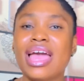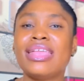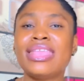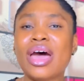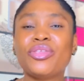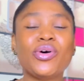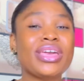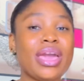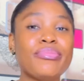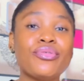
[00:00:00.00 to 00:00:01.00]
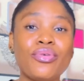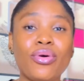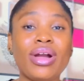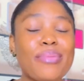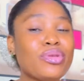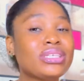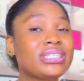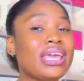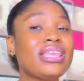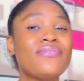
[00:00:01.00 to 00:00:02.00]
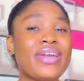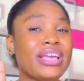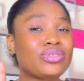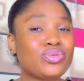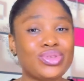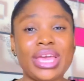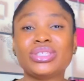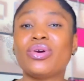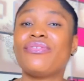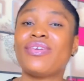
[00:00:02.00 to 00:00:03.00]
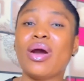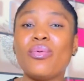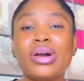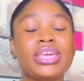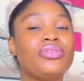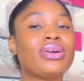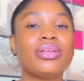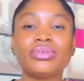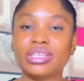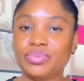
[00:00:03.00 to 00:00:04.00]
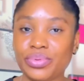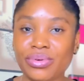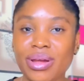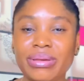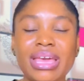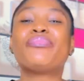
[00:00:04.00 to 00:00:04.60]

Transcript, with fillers: Now, don't get me wrong, I'm not saying if you're a student or if you're working you can't do this program,